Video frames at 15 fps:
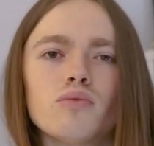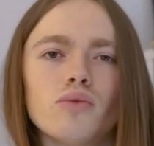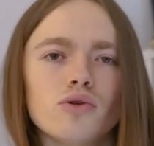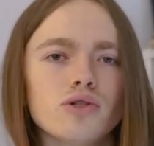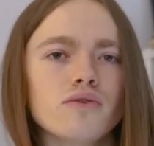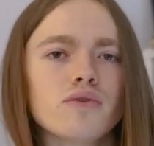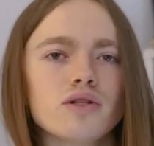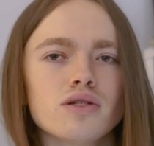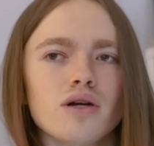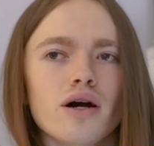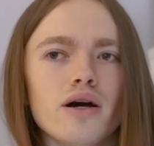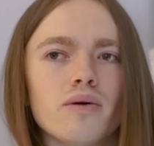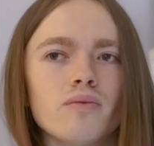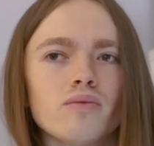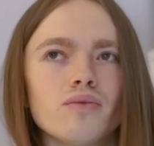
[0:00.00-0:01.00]
most of the
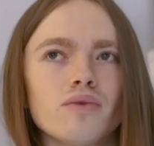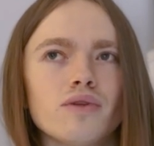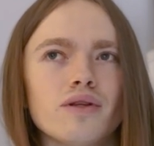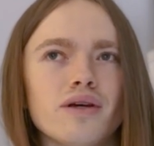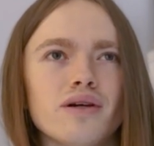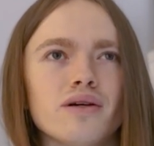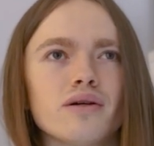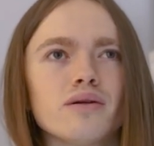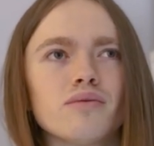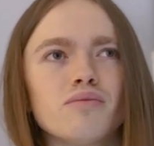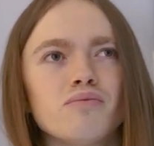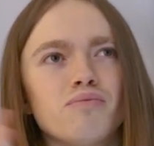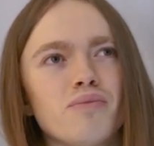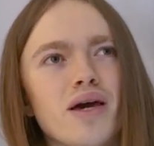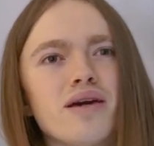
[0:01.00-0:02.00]
time they're
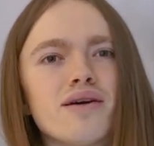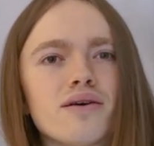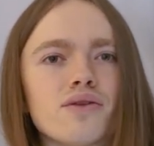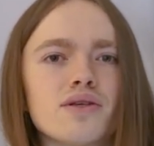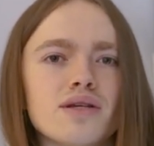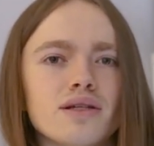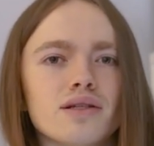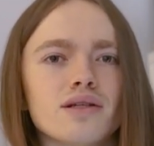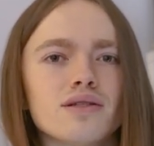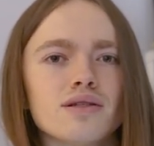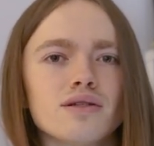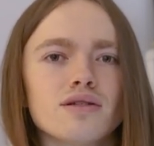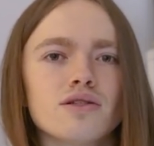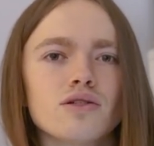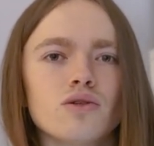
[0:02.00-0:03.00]
making the
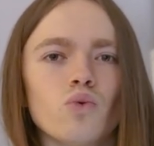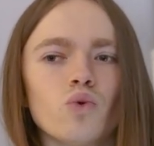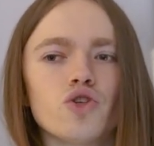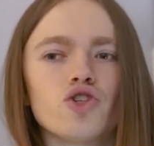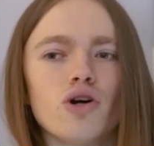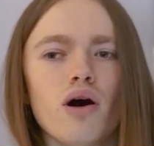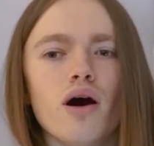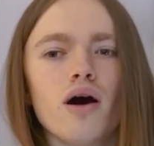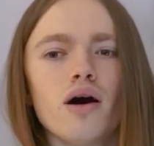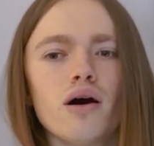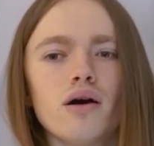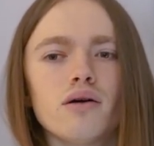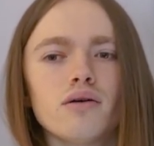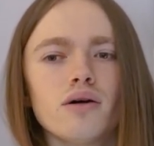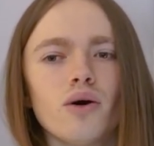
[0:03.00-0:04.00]
sentences which are
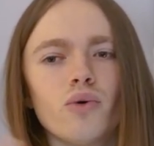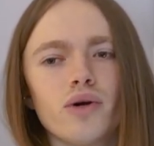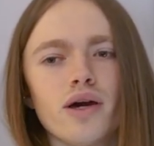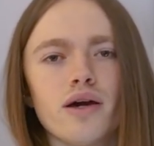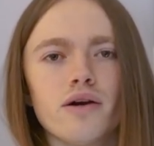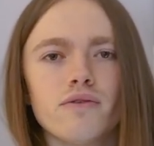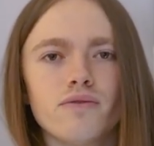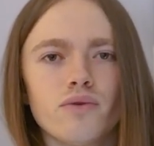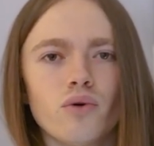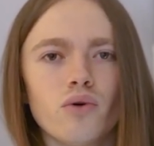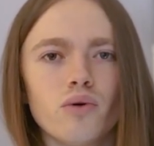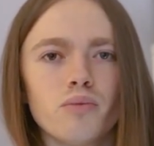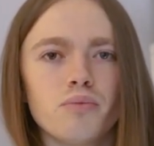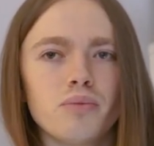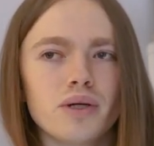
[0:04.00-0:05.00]
okay
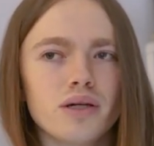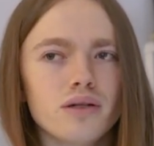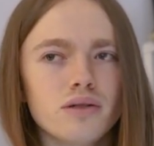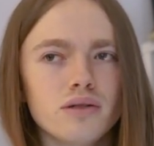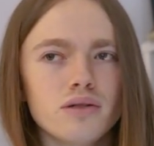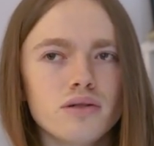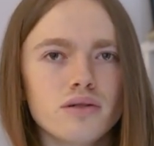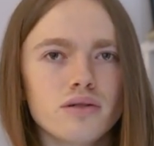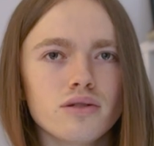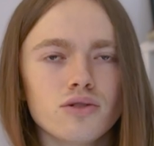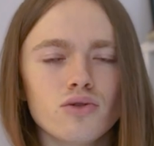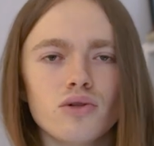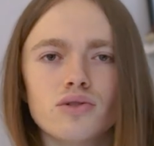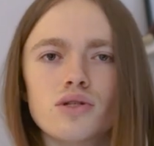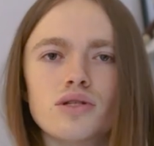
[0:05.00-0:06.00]
for beginners
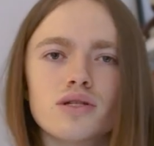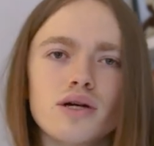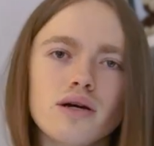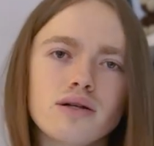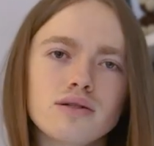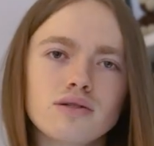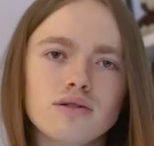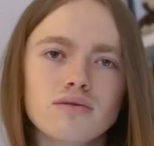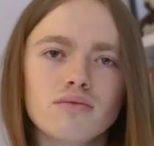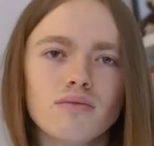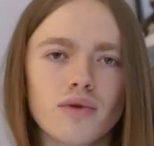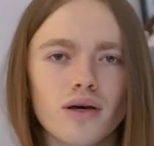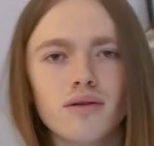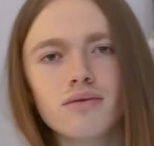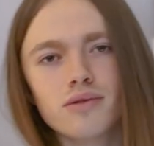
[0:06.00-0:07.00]
to understand
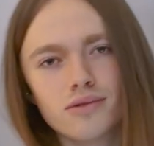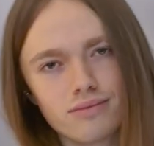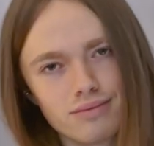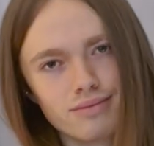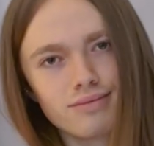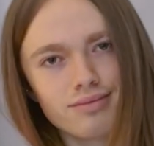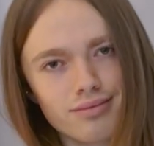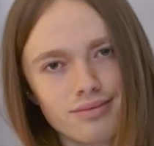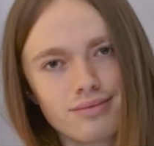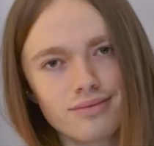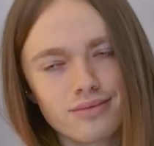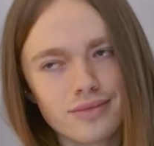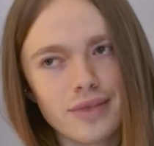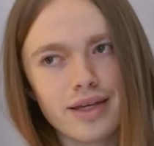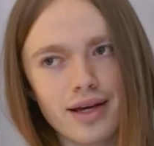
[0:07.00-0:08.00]
that
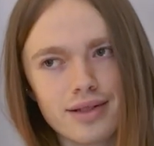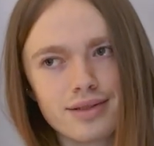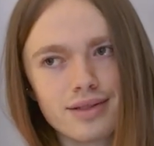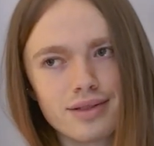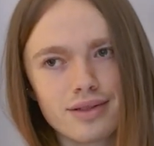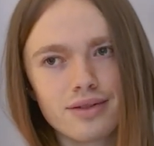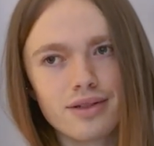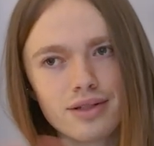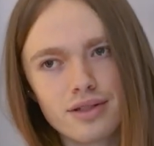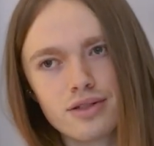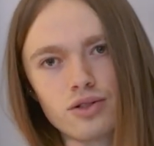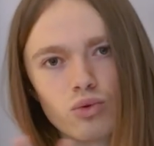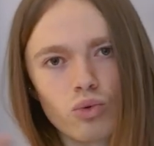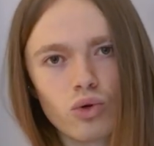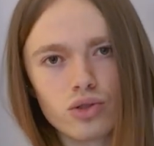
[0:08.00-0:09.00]
yes, this is
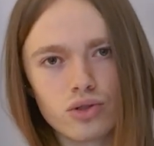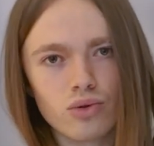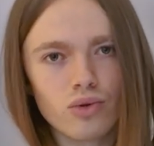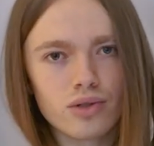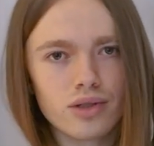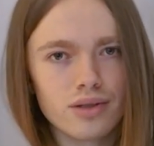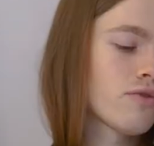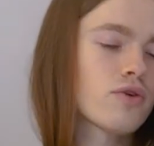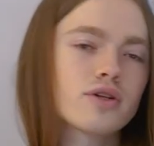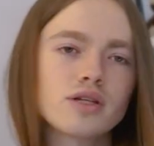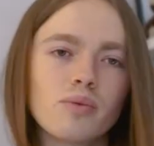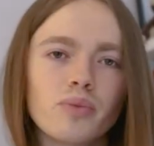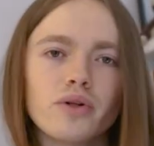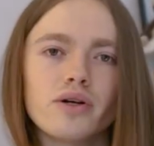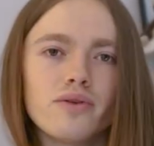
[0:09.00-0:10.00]
the word order. For
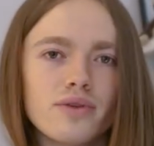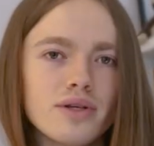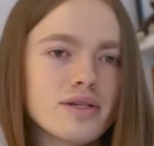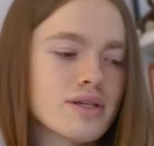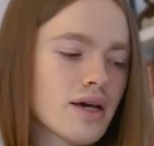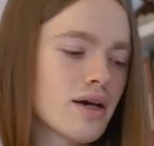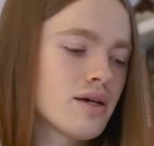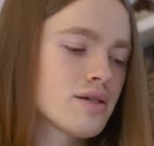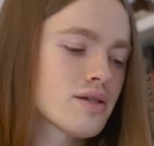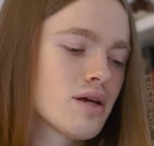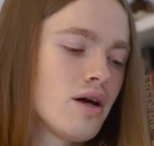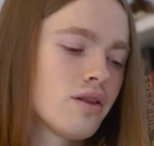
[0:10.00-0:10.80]
example, in this case,